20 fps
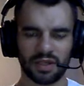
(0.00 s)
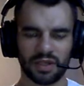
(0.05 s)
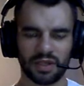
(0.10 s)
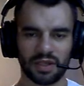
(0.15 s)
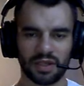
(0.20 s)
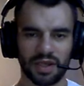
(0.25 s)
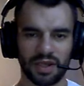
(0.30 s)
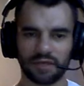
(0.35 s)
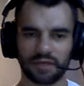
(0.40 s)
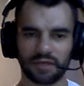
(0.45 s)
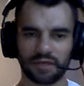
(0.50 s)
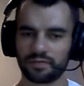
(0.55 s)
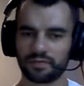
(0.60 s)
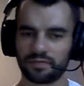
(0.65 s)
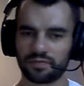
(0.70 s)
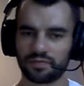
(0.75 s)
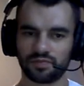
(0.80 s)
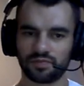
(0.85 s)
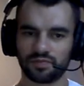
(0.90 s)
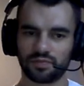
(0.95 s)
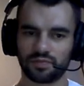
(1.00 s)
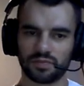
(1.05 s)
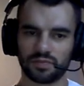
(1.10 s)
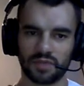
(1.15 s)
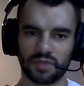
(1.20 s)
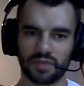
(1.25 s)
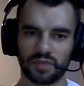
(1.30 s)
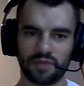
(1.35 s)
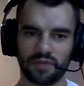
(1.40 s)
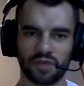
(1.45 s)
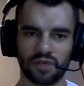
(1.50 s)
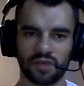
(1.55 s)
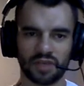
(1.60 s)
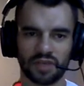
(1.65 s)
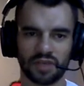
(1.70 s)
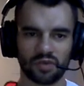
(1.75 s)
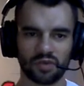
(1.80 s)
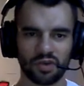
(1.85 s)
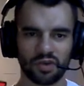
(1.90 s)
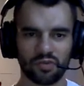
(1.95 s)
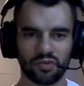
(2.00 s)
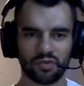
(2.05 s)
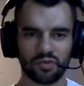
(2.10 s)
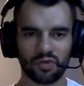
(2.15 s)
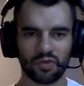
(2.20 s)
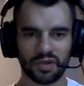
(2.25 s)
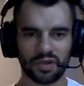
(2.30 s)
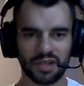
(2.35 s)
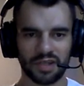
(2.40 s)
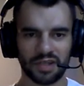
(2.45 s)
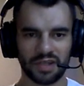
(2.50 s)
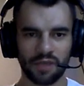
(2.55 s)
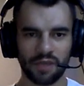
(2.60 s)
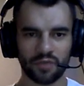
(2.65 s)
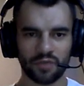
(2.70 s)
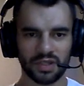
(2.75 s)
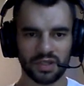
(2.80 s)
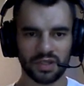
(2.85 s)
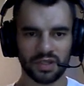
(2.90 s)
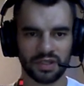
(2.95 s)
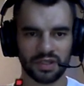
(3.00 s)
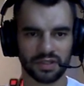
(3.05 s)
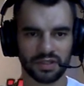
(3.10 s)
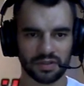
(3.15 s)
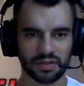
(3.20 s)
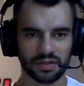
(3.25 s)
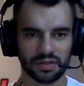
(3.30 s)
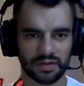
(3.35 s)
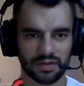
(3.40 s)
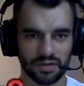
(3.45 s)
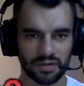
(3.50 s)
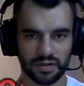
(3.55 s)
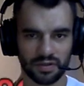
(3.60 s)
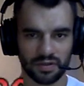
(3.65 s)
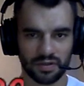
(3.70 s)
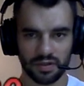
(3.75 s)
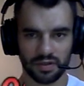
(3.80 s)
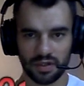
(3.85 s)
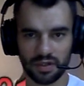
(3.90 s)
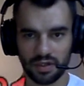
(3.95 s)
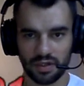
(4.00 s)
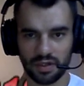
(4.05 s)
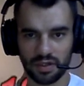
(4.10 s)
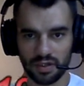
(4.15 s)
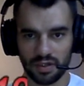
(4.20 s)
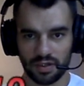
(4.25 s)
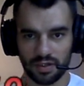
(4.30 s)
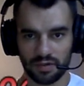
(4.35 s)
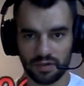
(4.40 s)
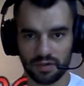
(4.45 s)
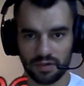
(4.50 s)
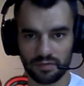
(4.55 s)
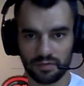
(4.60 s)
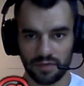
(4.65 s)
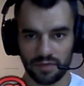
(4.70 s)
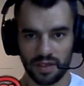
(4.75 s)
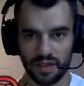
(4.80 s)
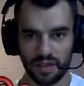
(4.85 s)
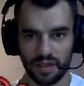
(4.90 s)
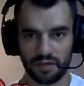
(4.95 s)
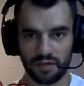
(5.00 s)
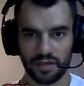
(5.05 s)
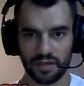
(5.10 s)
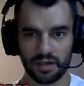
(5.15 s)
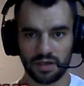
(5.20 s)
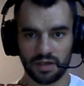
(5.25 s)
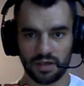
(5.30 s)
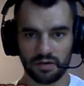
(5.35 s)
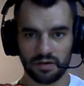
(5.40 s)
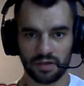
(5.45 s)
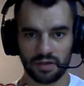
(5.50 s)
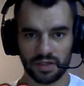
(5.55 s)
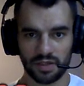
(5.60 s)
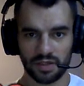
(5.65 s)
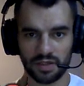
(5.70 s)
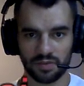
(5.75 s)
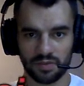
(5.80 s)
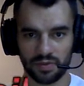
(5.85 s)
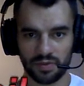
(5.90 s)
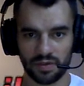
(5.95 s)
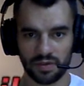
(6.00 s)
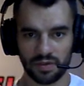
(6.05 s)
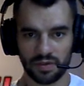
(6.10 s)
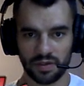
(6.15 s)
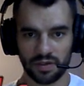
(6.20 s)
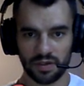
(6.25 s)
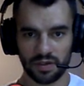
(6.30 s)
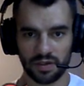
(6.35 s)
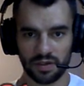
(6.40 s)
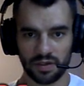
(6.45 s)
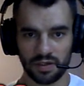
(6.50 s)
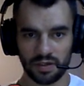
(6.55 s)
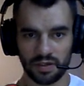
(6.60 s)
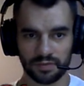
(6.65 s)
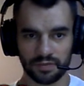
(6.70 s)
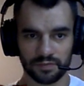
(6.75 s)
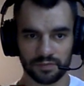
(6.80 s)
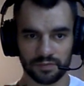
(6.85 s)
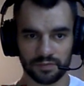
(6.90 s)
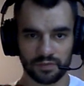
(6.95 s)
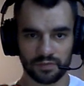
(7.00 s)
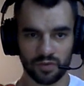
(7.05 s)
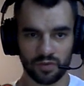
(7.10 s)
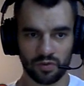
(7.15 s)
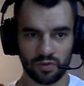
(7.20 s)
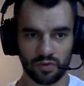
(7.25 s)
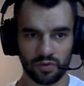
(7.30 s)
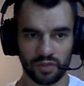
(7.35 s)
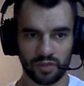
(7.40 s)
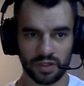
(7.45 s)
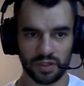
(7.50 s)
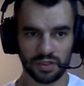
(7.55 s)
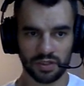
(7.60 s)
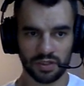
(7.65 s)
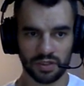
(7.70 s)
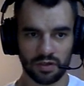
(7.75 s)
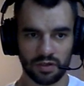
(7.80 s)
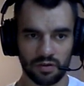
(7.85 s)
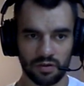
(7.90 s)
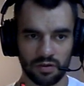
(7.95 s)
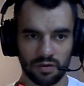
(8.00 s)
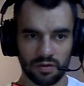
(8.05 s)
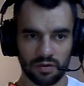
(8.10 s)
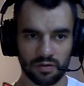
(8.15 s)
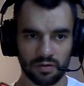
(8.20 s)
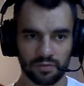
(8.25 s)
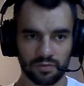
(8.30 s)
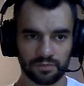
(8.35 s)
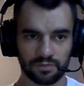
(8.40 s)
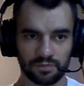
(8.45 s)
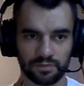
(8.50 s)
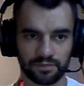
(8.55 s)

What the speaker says: like, if you guys want to go more in depth with this, man, we can go to explore, or we could just go home.